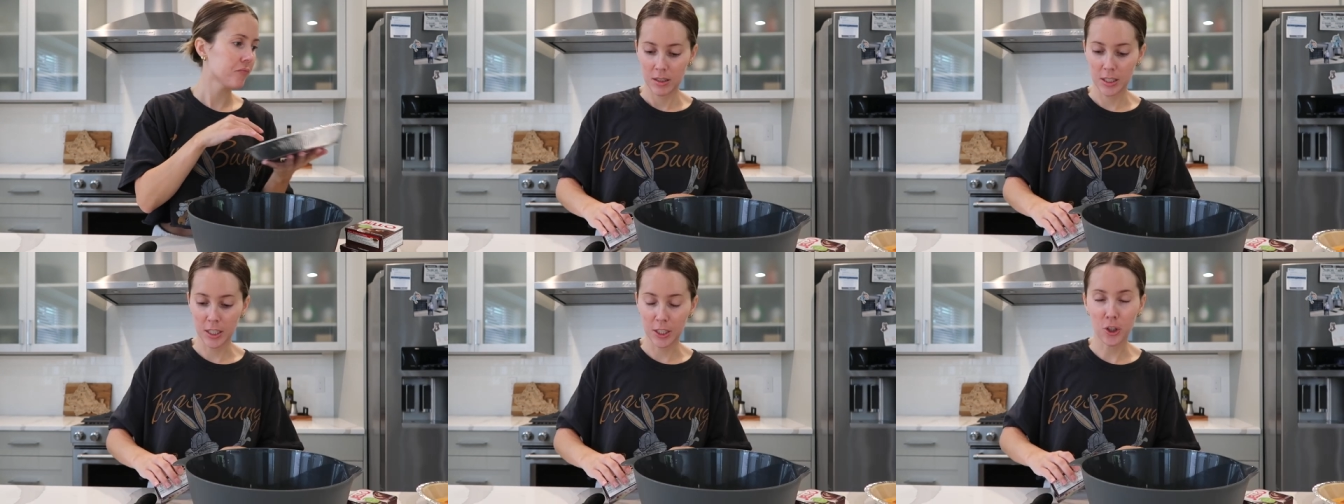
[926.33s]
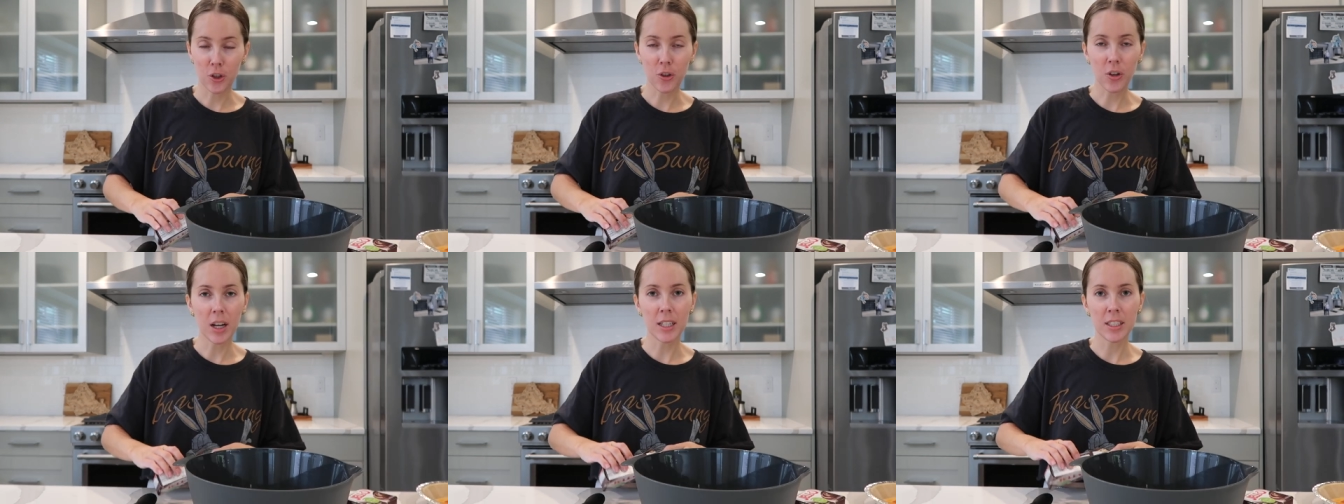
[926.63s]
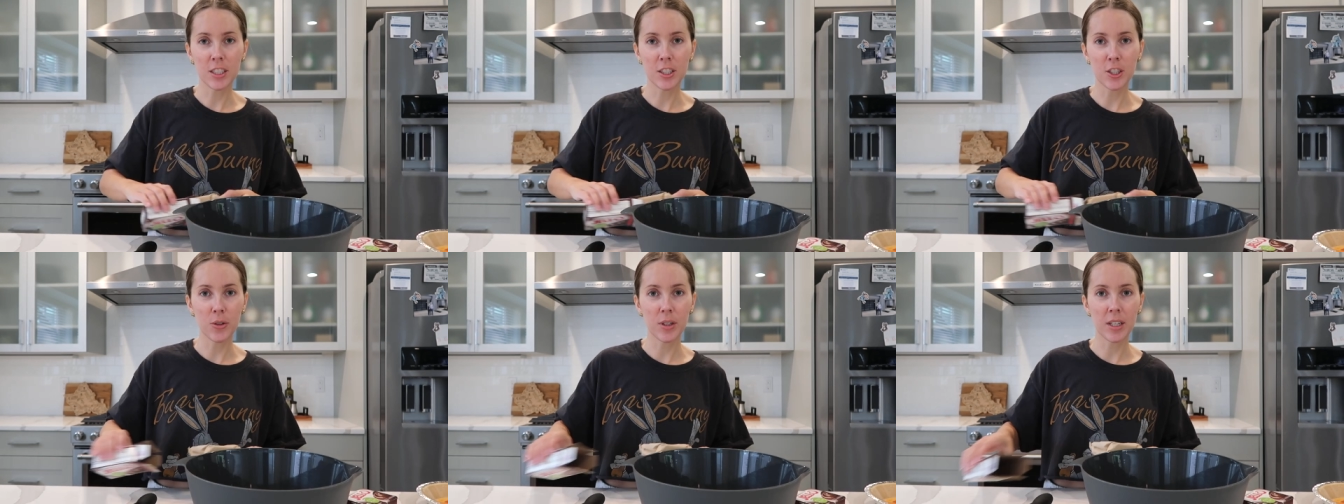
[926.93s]
Did you
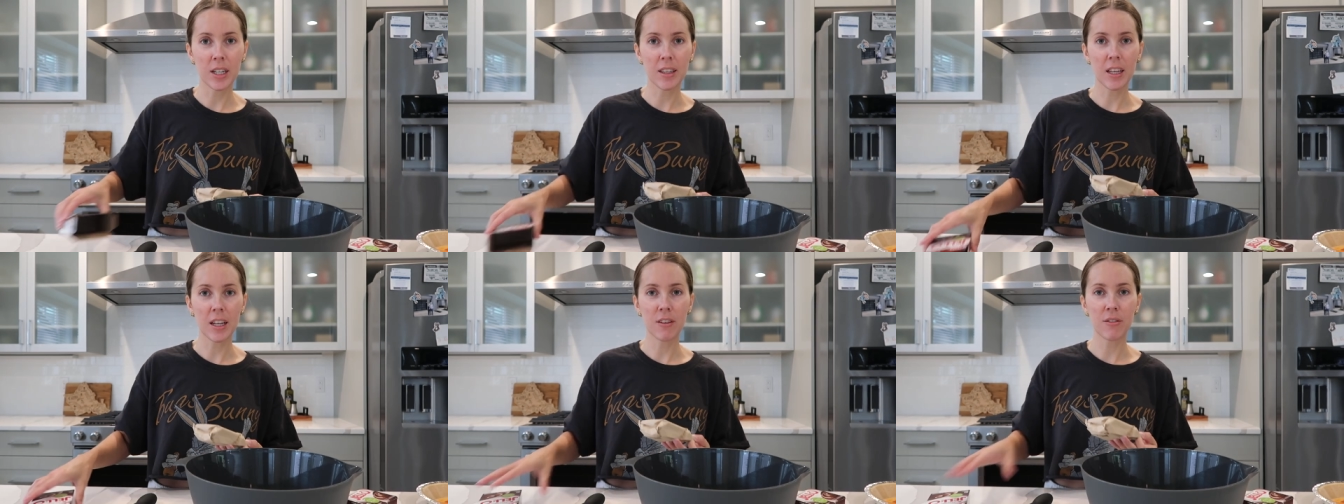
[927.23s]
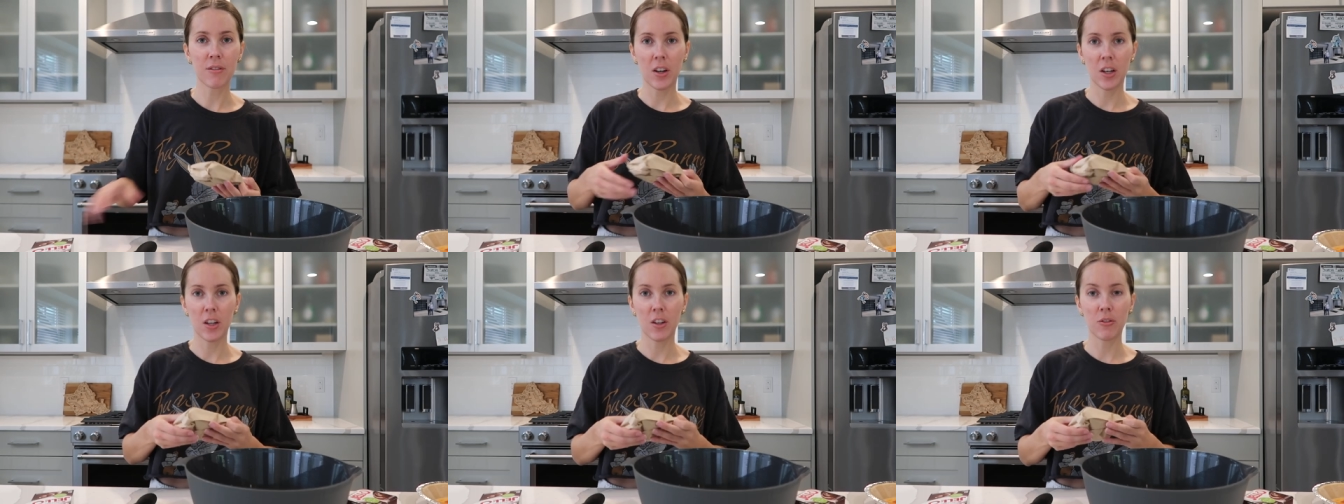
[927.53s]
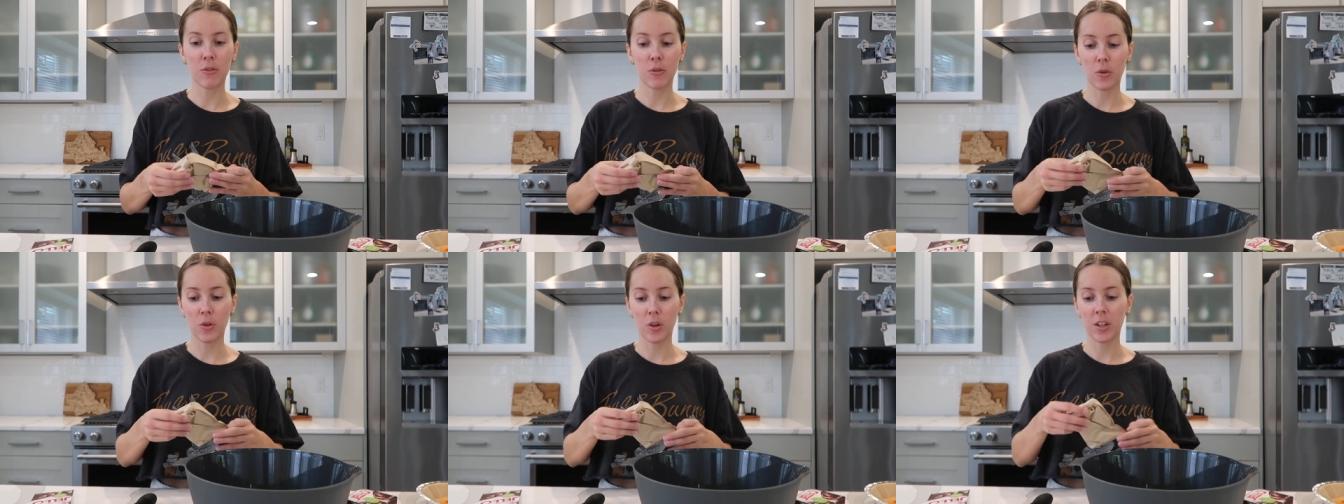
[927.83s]
guys do anything fun
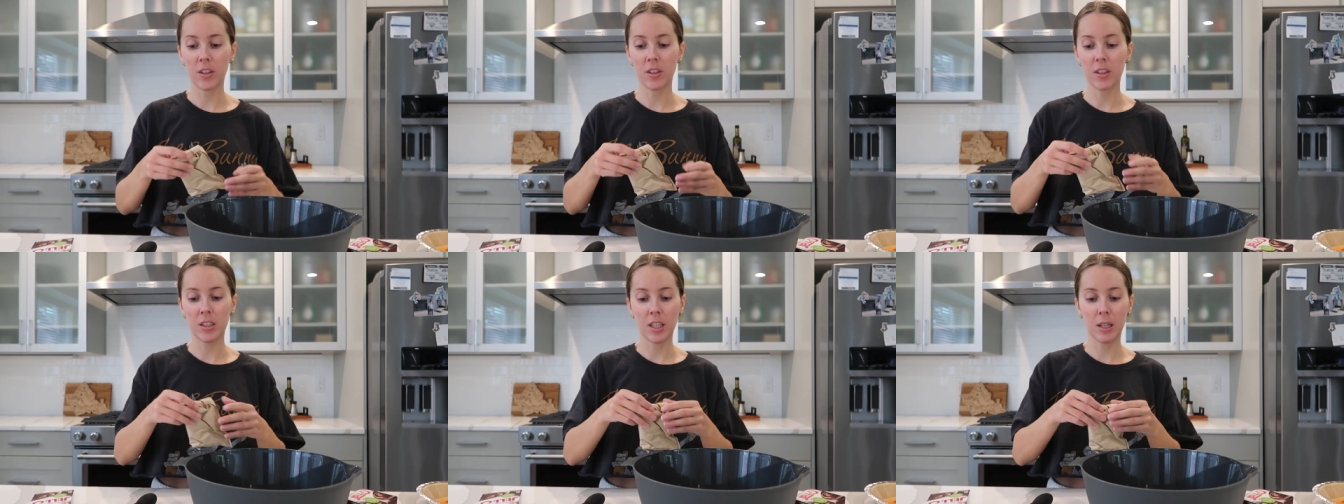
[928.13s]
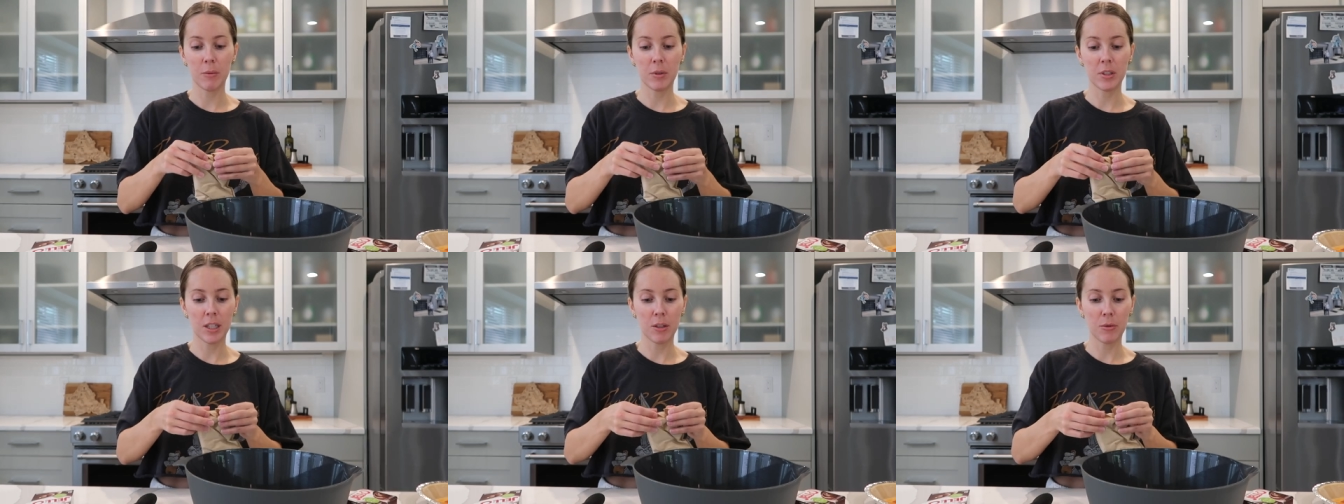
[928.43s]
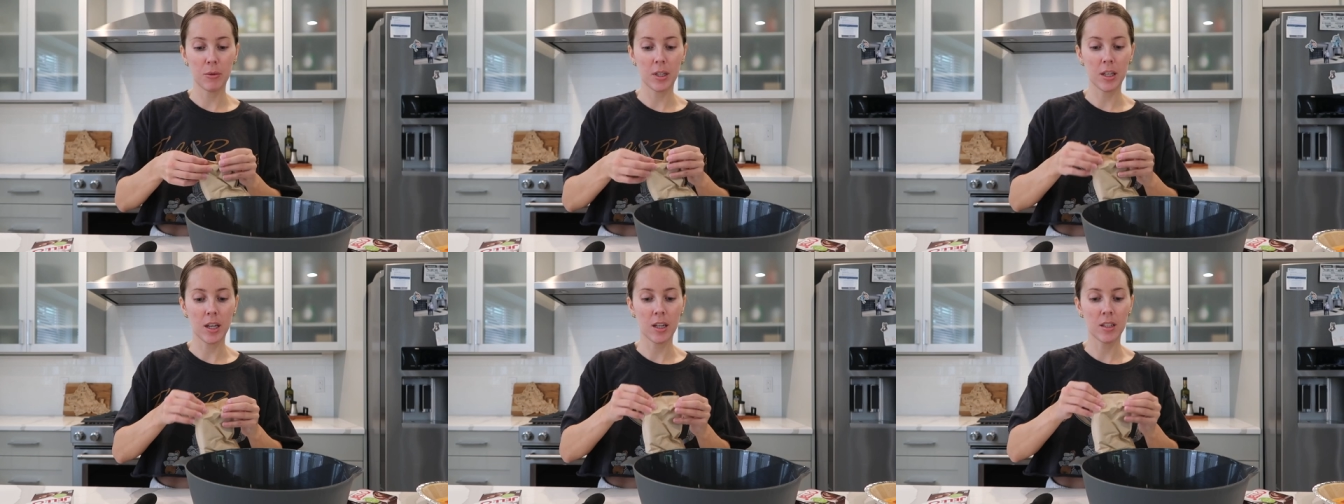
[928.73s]
for the Labor Day
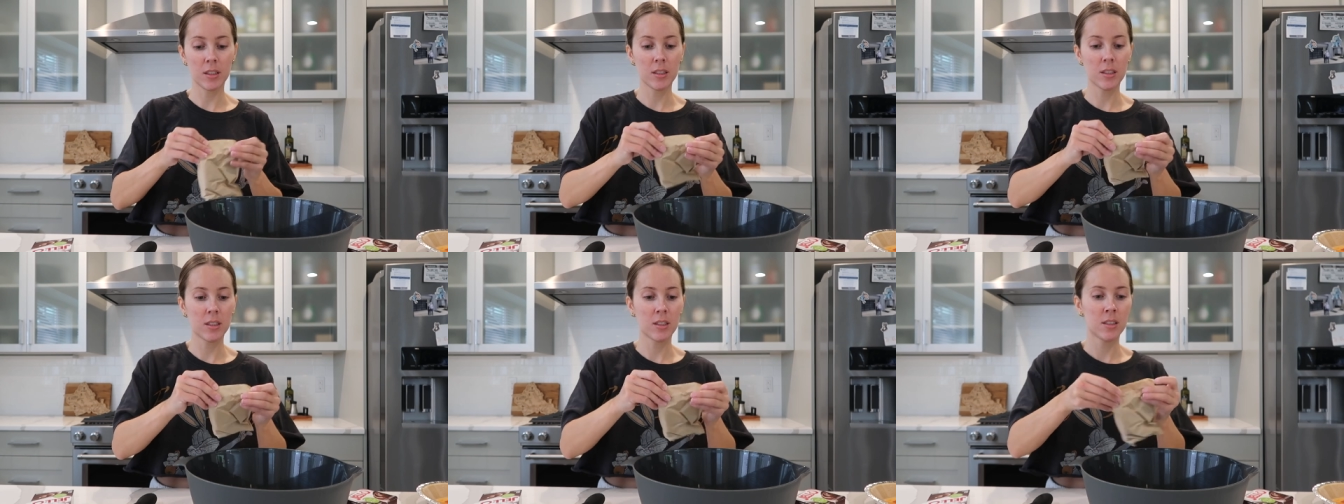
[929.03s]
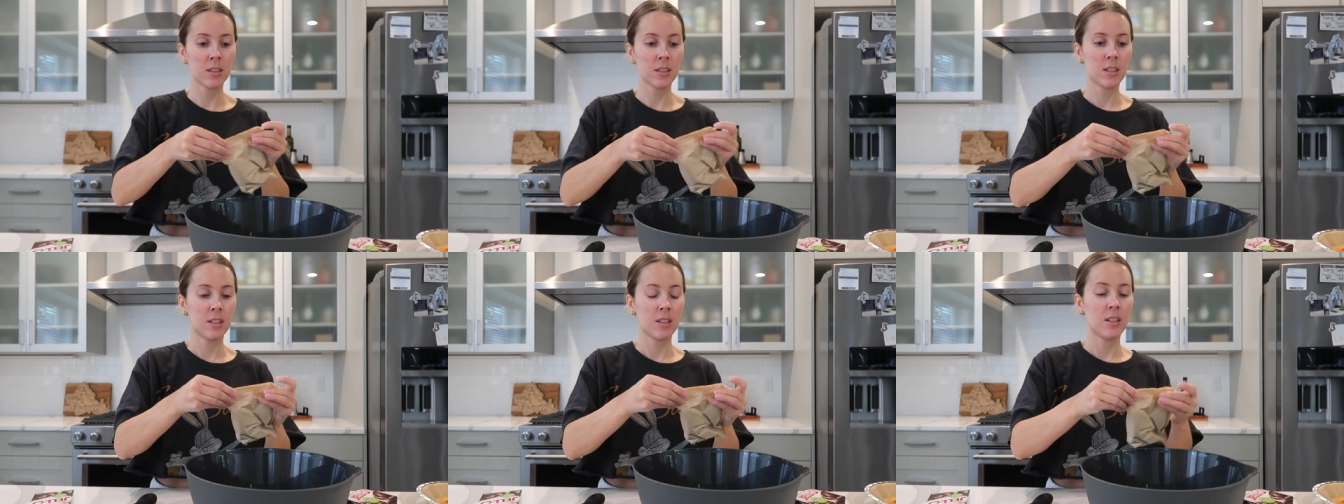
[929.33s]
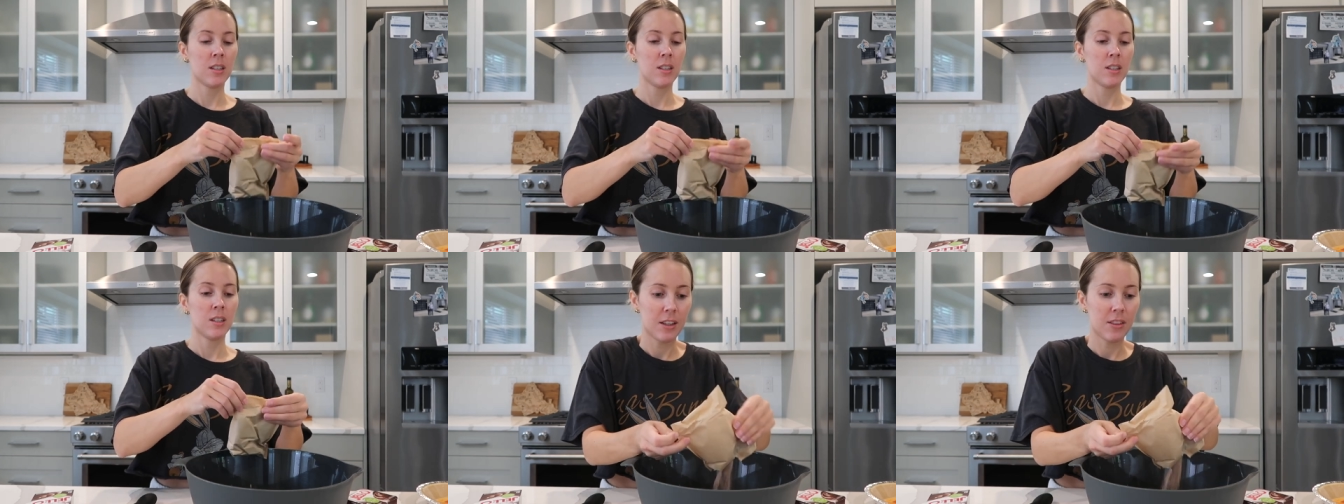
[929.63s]
weekend?
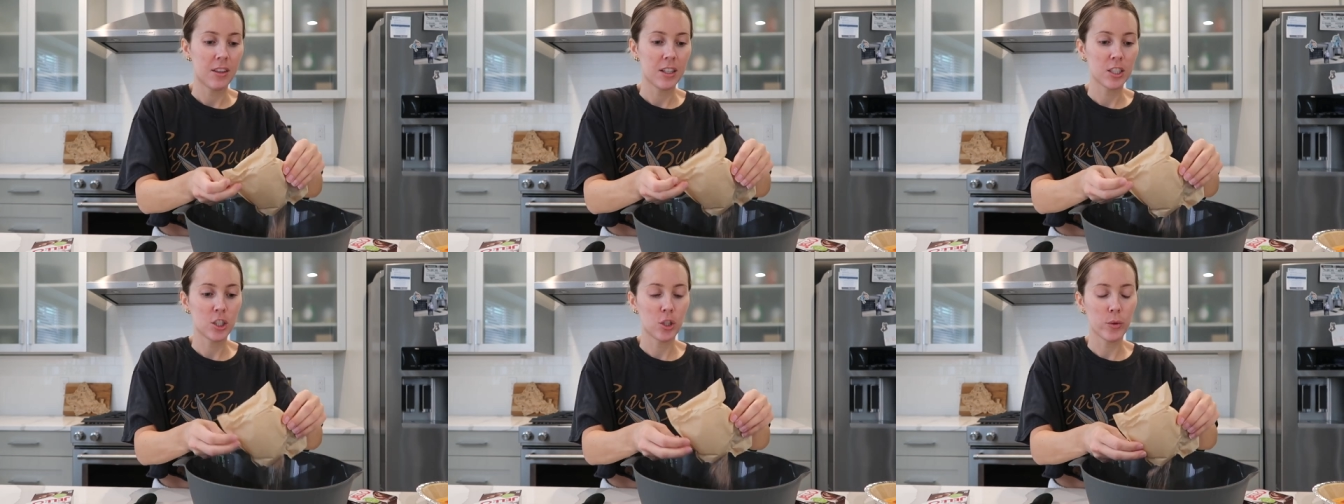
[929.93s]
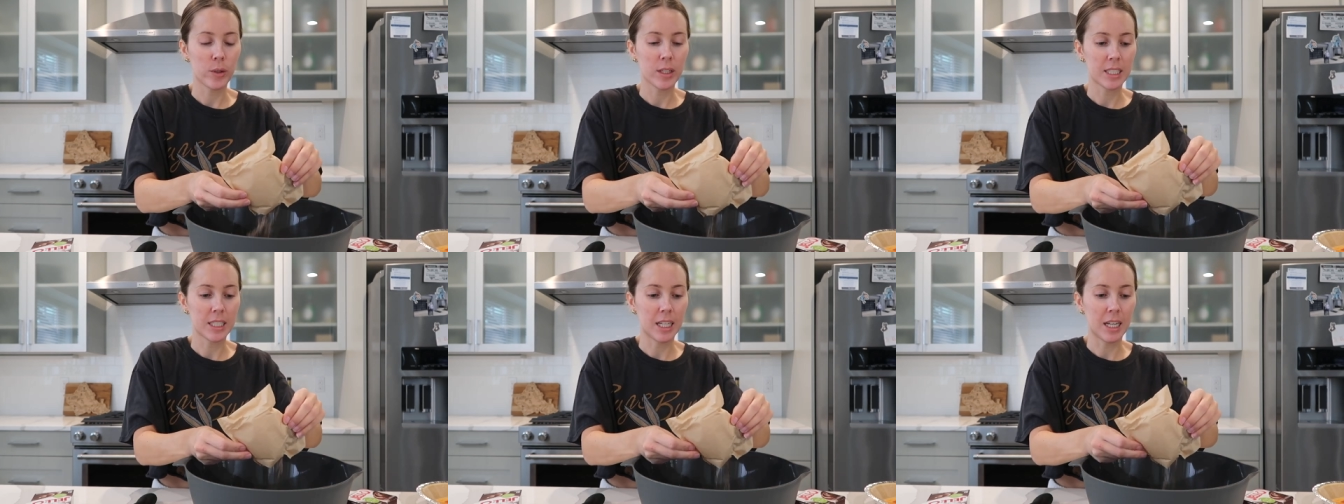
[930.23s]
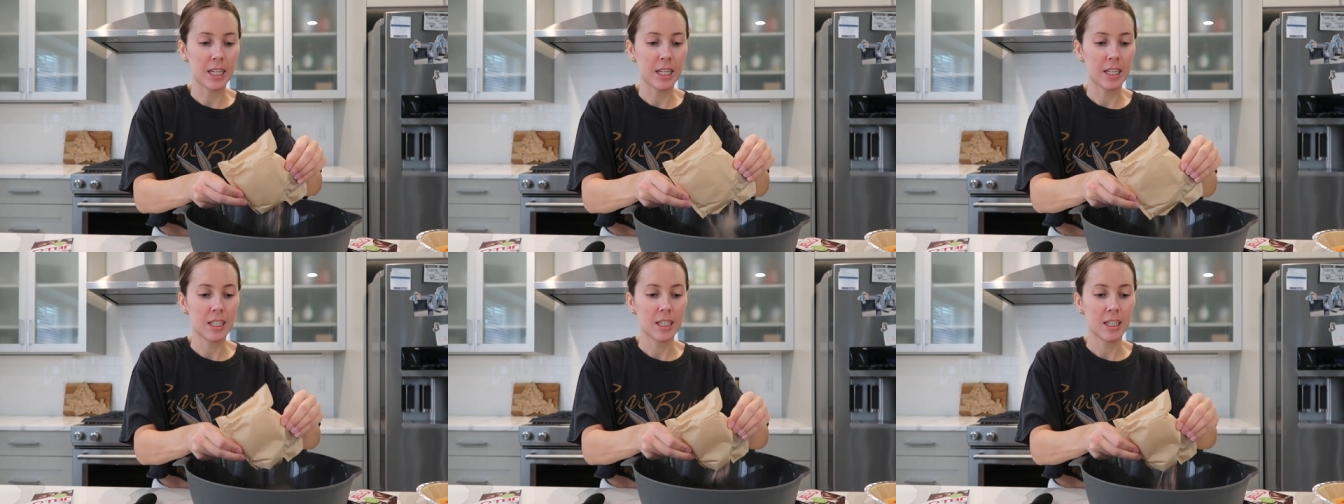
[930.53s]
Nothing too exciting.